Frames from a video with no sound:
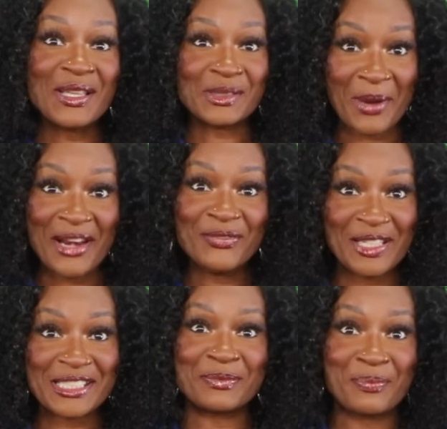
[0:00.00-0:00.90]
is ready for
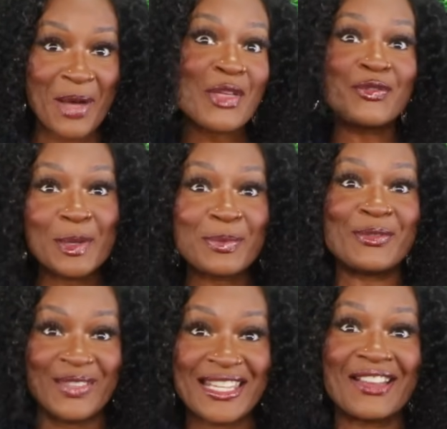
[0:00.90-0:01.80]
this mother
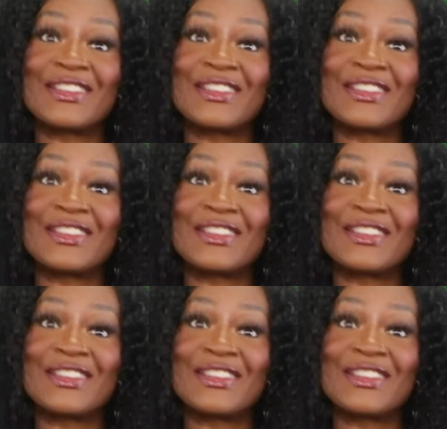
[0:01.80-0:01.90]
flipping video?